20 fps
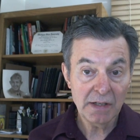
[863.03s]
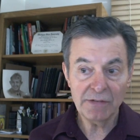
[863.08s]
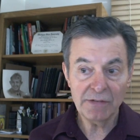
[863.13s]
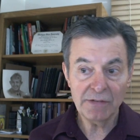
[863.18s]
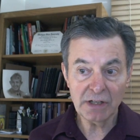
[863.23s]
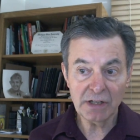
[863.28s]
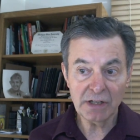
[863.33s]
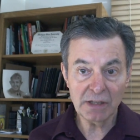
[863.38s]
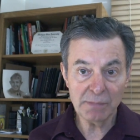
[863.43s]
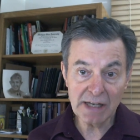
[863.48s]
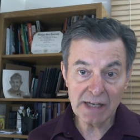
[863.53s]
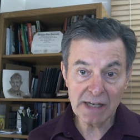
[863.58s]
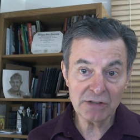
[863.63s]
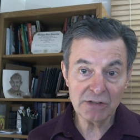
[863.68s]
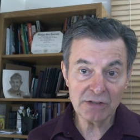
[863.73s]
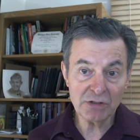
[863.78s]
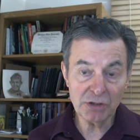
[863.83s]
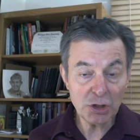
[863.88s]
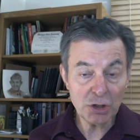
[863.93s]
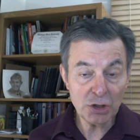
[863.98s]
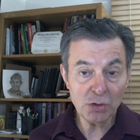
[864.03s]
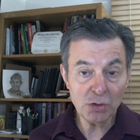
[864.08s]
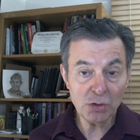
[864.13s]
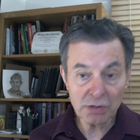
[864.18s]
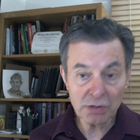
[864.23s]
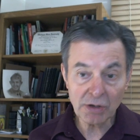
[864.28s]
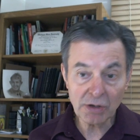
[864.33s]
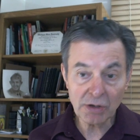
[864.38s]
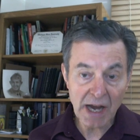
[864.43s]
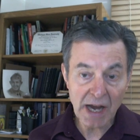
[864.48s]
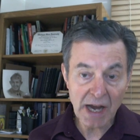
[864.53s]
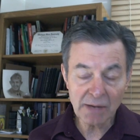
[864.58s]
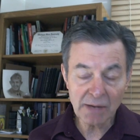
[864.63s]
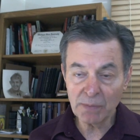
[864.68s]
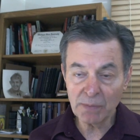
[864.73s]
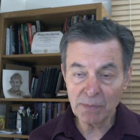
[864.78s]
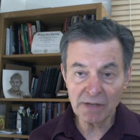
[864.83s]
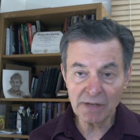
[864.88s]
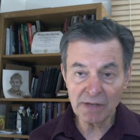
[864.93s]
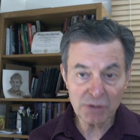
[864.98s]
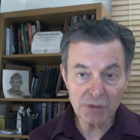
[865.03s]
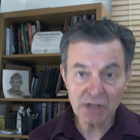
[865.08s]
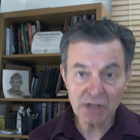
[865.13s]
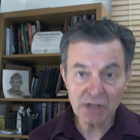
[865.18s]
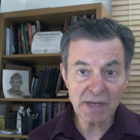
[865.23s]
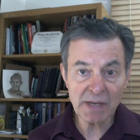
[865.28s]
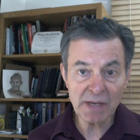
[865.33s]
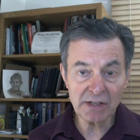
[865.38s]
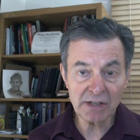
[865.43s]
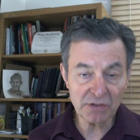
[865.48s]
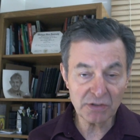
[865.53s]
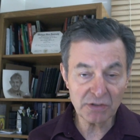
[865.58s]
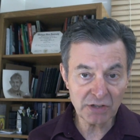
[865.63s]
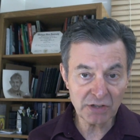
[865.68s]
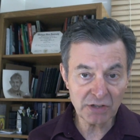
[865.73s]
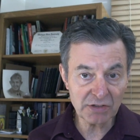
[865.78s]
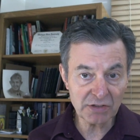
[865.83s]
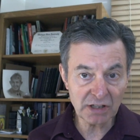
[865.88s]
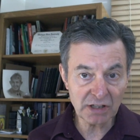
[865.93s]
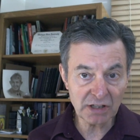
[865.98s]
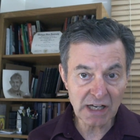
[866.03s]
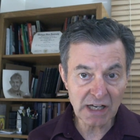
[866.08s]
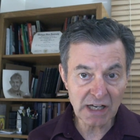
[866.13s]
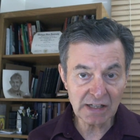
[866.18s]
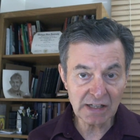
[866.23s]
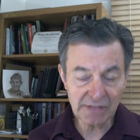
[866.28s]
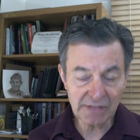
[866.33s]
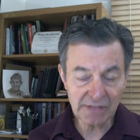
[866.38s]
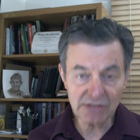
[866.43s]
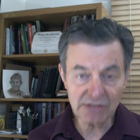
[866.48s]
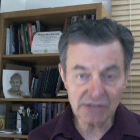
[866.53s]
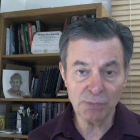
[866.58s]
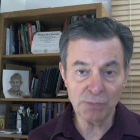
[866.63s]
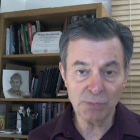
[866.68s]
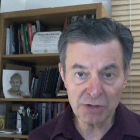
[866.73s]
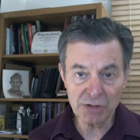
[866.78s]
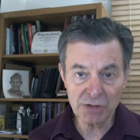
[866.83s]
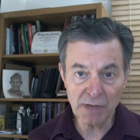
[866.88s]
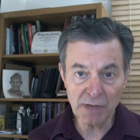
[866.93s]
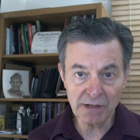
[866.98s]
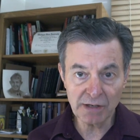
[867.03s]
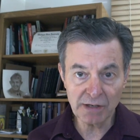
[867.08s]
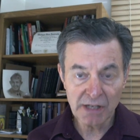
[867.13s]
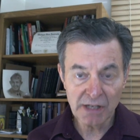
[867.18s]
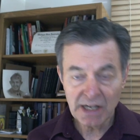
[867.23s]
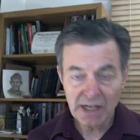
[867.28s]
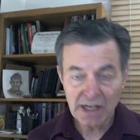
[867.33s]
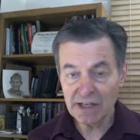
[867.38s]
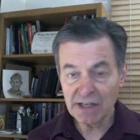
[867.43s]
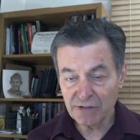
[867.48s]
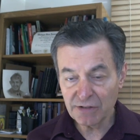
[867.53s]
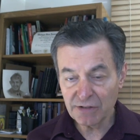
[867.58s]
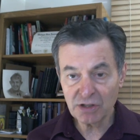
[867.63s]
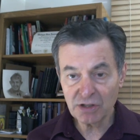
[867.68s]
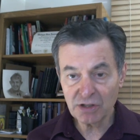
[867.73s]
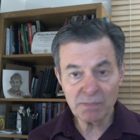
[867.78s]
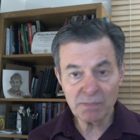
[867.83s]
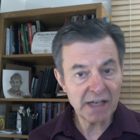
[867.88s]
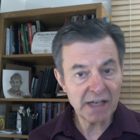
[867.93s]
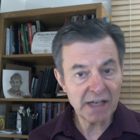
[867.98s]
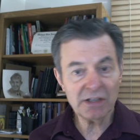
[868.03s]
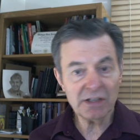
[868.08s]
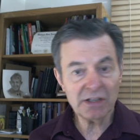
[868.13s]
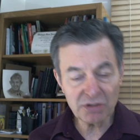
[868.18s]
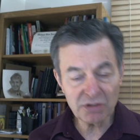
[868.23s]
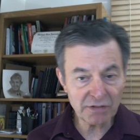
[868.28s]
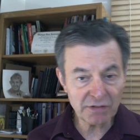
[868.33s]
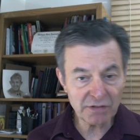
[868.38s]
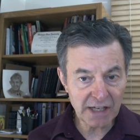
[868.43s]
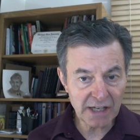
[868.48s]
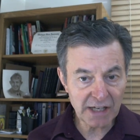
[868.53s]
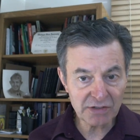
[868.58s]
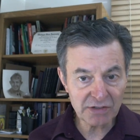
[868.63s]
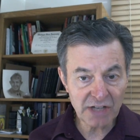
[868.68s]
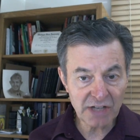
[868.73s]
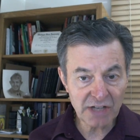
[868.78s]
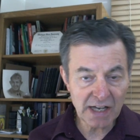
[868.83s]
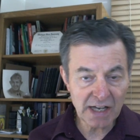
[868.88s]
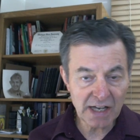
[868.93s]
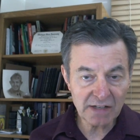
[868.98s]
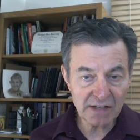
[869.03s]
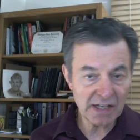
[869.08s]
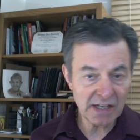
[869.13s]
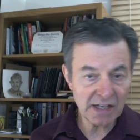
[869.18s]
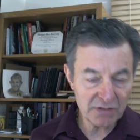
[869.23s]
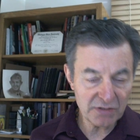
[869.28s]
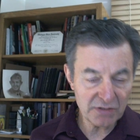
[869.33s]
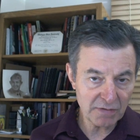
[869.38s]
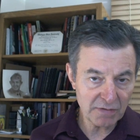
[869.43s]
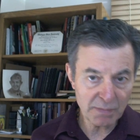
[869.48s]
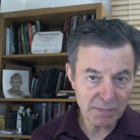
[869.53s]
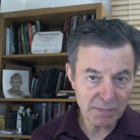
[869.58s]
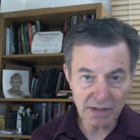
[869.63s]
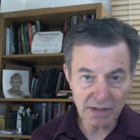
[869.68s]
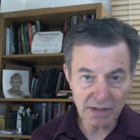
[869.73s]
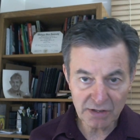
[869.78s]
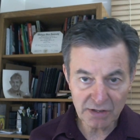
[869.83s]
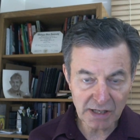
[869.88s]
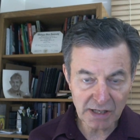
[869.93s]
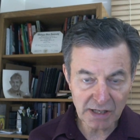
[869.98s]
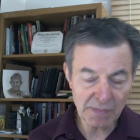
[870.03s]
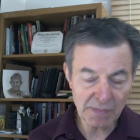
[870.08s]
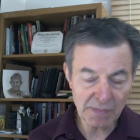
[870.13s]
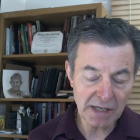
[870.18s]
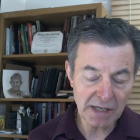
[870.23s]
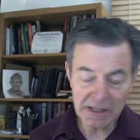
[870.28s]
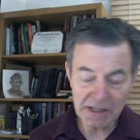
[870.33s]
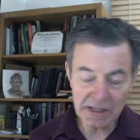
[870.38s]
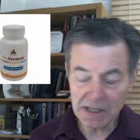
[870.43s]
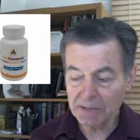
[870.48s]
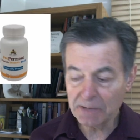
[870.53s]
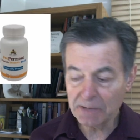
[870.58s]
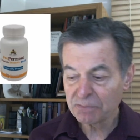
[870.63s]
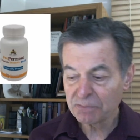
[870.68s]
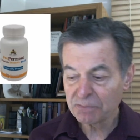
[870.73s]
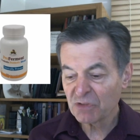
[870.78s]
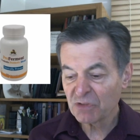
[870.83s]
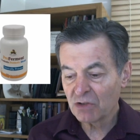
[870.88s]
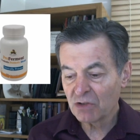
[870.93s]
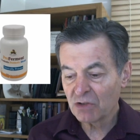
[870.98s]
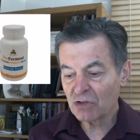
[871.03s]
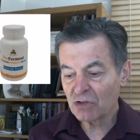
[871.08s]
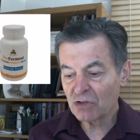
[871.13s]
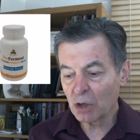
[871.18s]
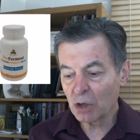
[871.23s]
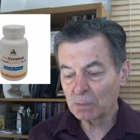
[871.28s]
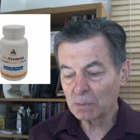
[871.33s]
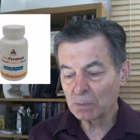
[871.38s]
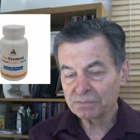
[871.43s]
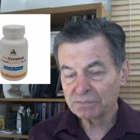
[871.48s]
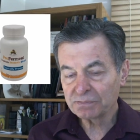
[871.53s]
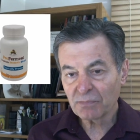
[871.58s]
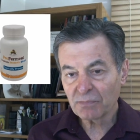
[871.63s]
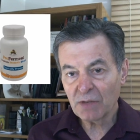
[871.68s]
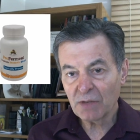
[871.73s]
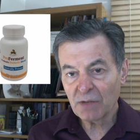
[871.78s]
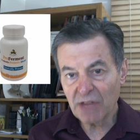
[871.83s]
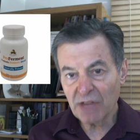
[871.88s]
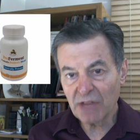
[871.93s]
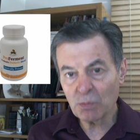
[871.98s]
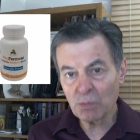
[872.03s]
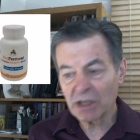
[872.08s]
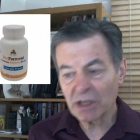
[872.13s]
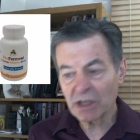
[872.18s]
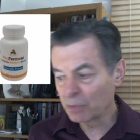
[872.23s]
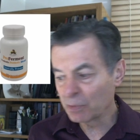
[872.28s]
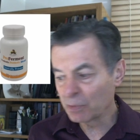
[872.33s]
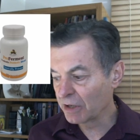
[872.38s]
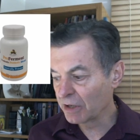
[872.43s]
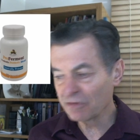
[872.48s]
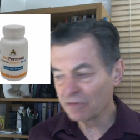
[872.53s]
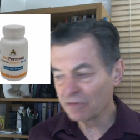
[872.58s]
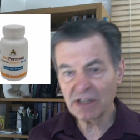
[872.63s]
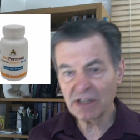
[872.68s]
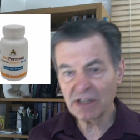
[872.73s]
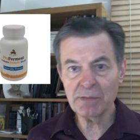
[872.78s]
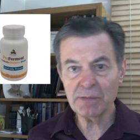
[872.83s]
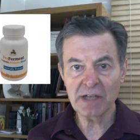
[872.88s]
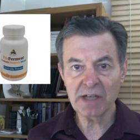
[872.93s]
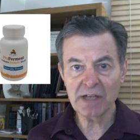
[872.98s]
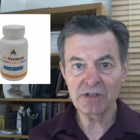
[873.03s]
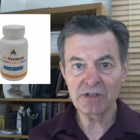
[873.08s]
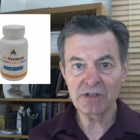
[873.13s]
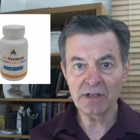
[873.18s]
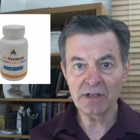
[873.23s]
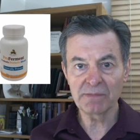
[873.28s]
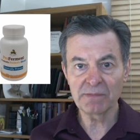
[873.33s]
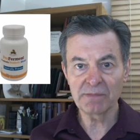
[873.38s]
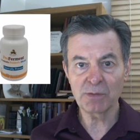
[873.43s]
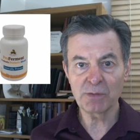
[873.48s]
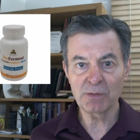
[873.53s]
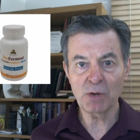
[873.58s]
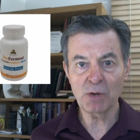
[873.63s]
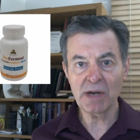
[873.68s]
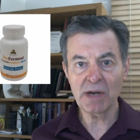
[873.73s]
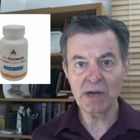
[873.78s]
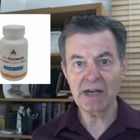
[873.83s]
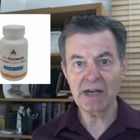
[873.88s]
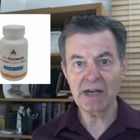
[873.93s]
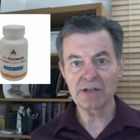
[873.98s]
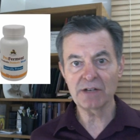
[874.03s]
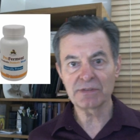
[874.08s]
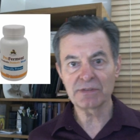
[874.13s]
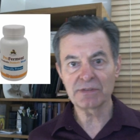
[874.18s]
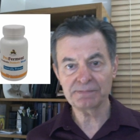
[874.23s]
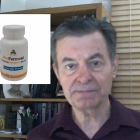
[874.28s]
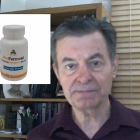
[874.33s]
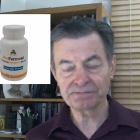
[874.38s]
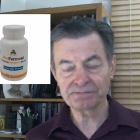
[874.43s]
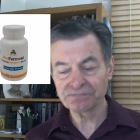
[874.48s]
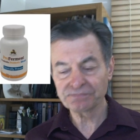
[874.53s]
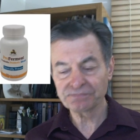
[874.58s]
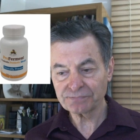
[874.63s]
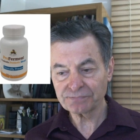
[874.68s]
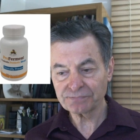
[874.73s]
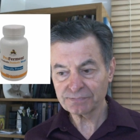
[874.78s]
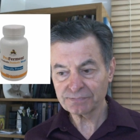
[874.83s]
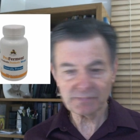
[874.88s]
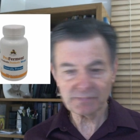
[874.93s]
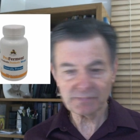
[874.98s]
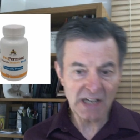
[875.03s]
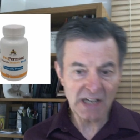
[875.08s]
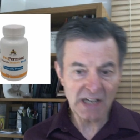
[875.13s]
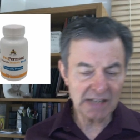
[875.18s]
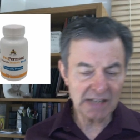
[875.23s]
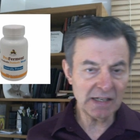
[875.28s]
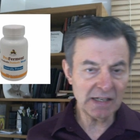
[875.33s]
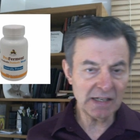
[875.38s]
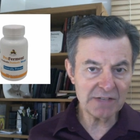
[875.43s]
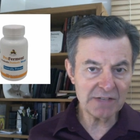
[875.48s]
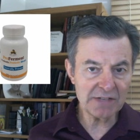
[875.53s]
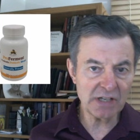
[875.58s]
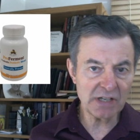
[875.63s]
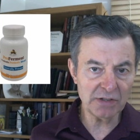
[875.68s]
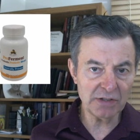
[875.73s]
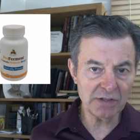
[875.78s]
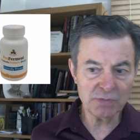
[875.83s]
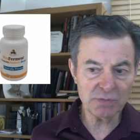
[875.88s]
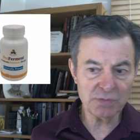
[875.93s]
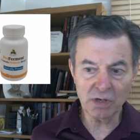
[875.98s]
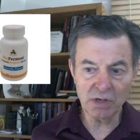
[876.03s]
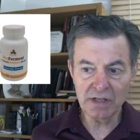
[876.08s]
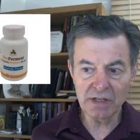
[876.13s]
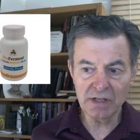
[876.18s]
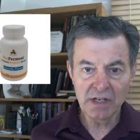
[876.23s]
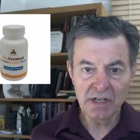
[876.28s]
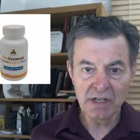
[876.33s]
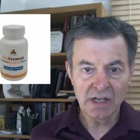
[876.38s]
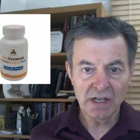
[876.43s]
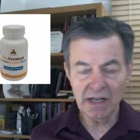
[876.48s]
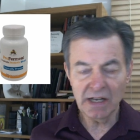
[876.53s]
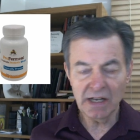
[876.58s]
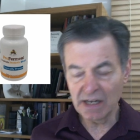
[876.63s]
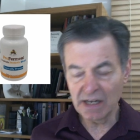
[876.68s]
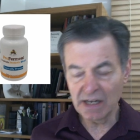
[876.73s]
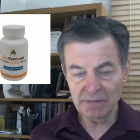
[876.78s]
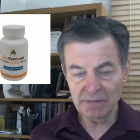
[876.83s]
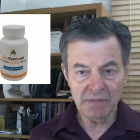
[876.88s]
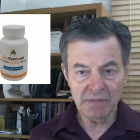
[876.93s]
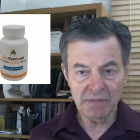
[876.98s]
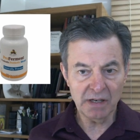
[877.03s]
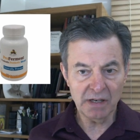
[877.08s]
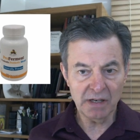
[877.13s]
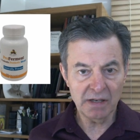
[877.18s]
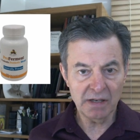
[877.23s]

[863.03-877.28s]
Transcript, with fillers: If you can make it to noon, great, but if you could make it to 6 o'clock, that's much better. And if you could make it until the next day, that's even better. You get my idea. So then we're going to put in the friendly bacteria, the probiotics. I sell this one in